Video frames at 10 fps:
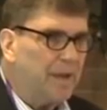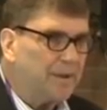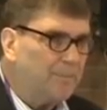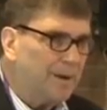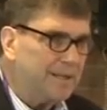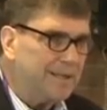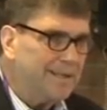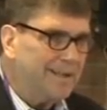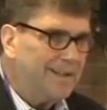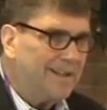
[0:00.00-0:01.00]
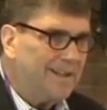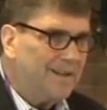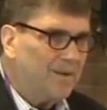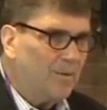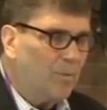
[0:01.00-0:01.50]
make money
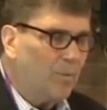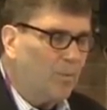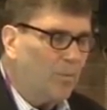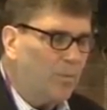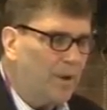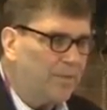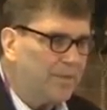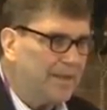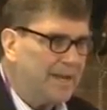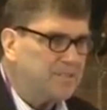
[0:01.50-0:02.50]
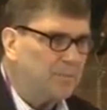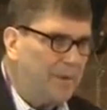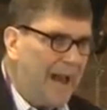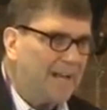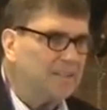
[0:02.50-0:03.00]
with it as a
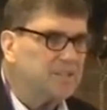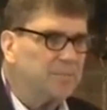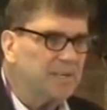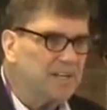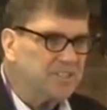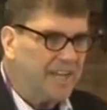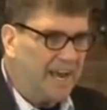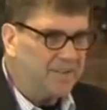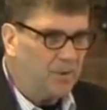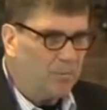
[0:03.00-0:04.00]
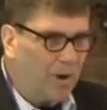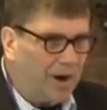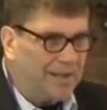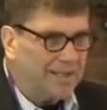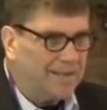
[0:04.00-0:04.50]
backlist because he had no
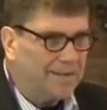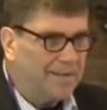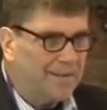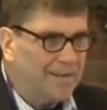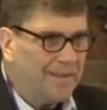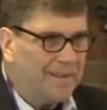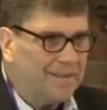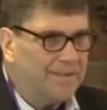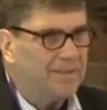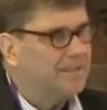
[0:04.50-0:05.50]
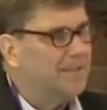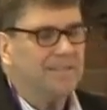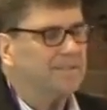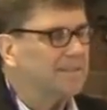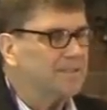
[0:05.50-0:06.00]
marketing, You,
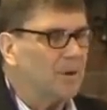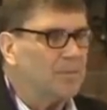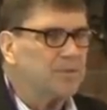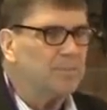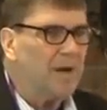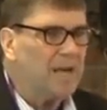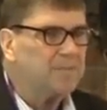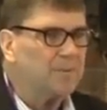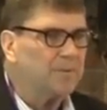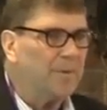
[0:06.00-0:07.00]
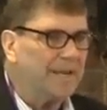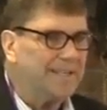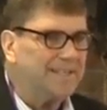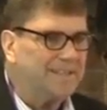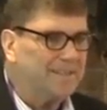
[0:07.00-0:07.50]
it, it's almost impossible to make
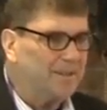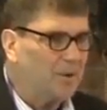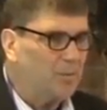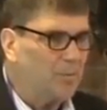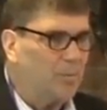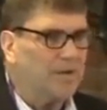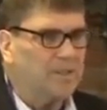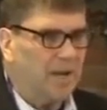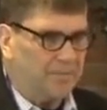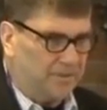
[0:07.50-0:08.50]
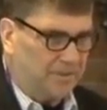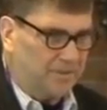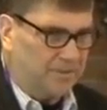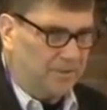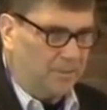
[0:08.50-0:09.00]
it, you know, when you have to,
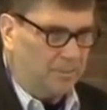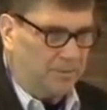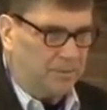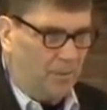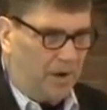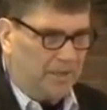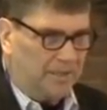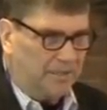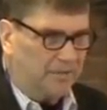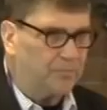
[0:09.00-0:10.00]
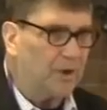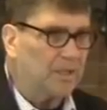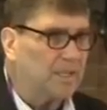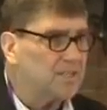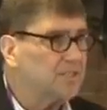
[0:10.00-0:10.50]
you know, put the marketing into the
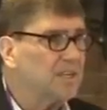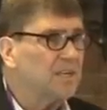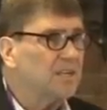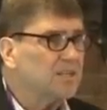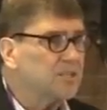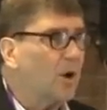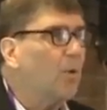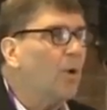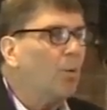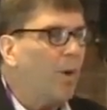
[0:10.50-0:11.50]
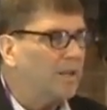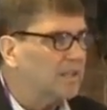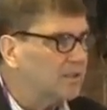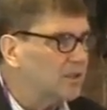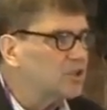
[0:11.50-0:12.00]
front list. So while
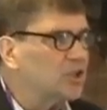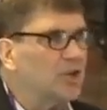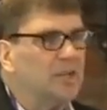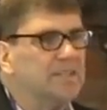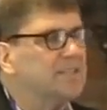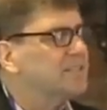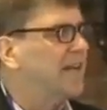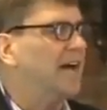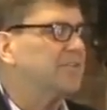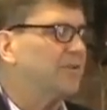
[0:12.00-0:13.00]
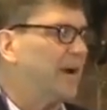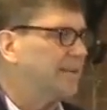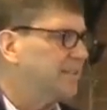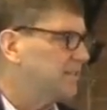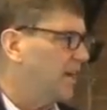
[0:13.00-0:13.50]
it looks good, sounds
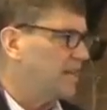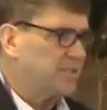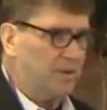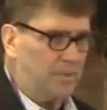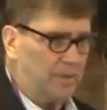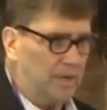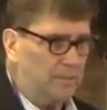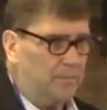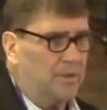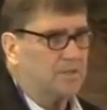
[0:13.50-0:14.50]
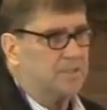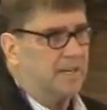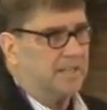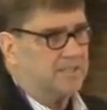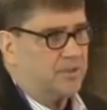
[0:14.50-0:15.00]
great, this guy started with one hundred books, and
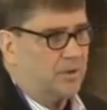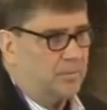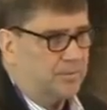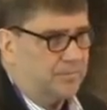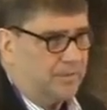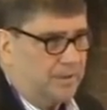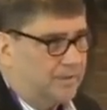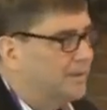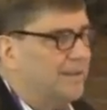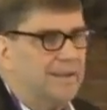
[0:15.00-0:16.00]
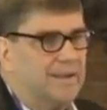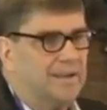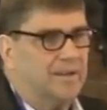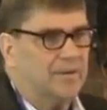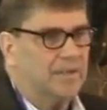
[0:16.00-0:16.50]
then he started with, uh,
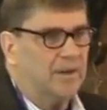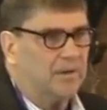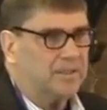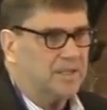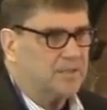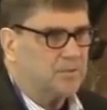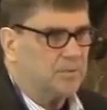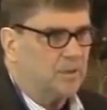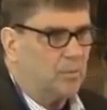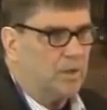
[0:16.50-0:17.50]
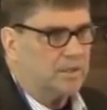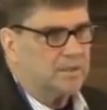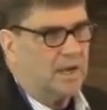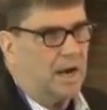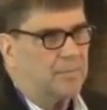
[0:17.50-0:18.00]
you know, and he only does, you know, one at
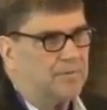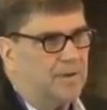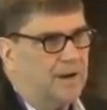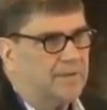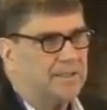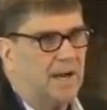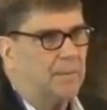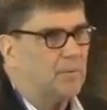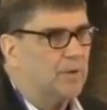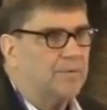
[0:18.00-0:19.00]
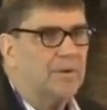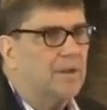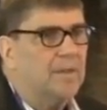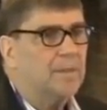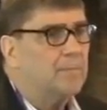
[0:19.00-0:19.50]
a time or five at a time or whatever.
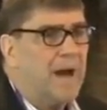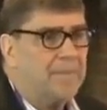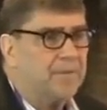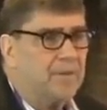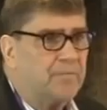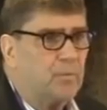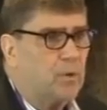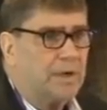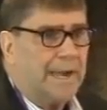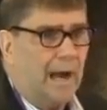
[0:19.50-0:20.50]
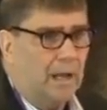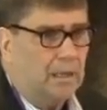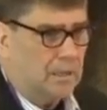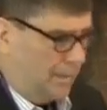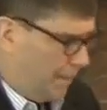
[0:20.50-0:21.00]
The math will never work out.
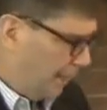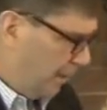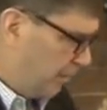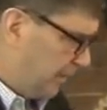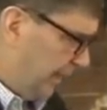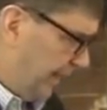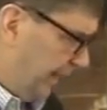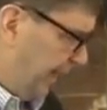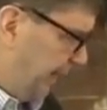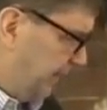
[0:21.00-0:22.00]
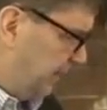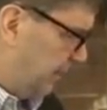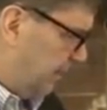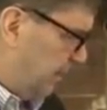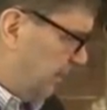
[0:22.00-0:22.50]
Okay, and the,
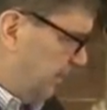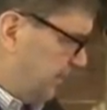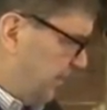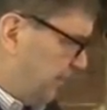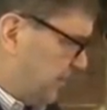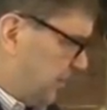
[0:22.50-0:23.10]
the difference